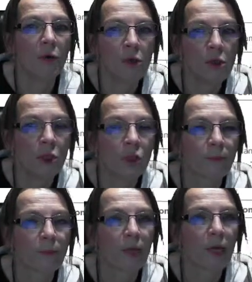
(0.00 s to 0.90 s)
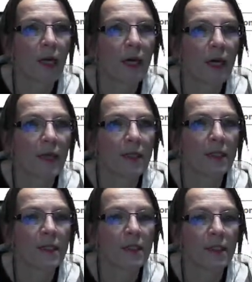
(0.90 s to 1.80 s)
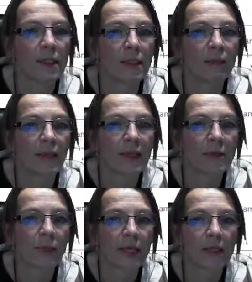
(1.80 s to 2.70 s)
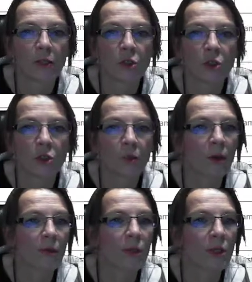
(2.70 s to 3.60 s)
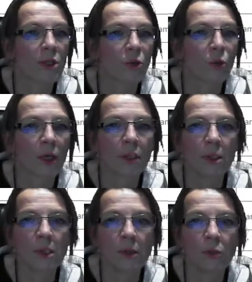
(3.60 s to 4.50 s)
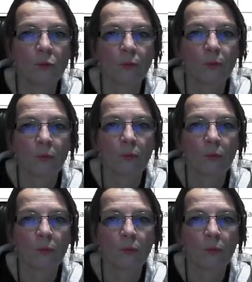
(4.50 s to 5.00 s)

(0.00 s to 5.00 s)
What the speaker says: merge, and let's pay attention to now quotation 1.2,